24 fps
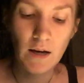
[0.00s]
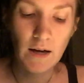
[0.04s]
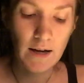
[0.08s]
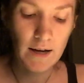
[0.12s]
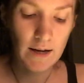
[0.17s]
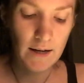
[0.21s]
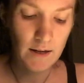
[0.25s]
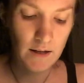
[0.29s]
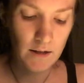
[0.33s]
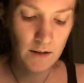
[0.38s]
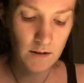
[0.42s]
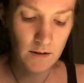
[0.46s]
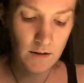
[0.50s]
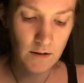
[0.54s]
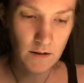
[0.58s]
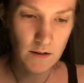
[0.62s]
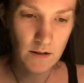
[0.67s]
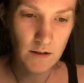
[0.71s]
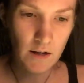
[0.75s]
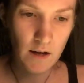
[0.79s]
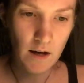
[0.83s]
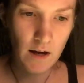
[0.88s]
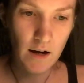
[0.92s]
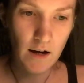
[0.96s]

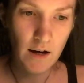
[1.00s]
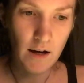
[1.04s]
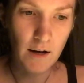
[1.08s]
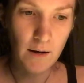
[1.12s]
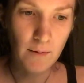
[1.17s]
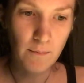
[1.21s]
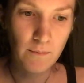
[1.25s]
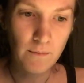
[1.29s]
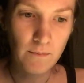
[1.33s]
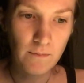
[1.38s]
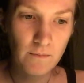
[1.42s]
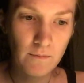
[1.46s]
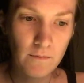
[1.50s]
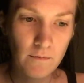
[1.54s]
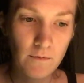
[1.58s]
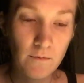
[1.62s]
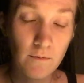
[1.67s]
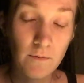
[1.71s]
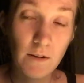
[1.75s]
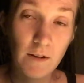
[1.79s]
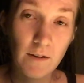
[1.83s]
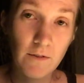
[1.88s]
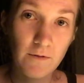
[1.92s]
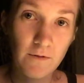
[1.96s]
And um,
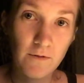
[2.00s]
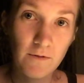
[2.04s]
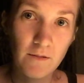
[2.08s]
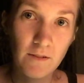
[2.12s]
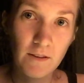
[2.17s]
if